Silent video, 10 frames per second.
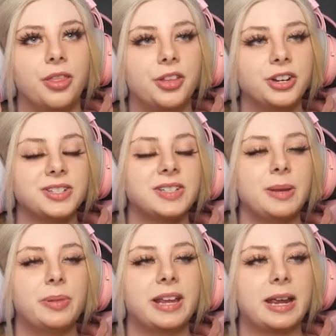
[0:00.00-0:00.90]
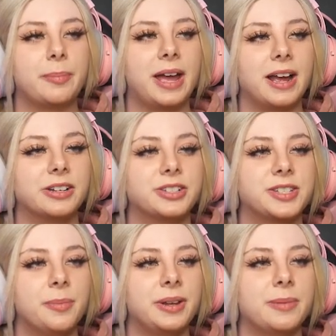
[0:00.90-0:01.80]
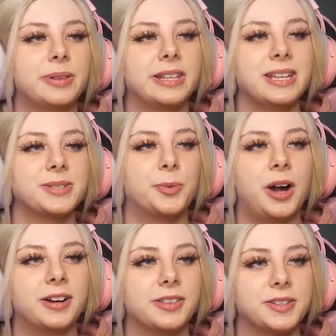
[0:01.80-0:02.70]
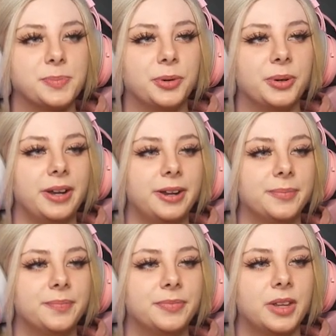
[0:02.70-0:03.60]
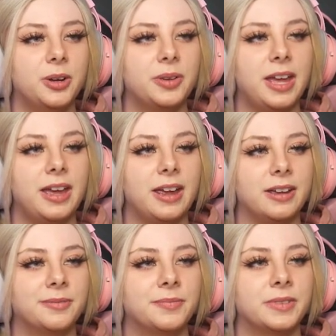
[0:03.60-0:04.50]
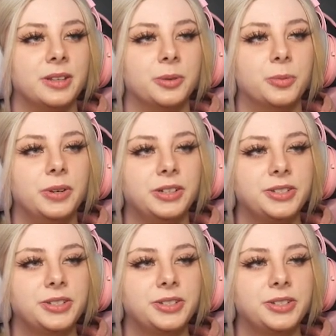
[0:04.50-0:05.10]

Thirsty plant patch. Somebody please water this boy. Okay. Will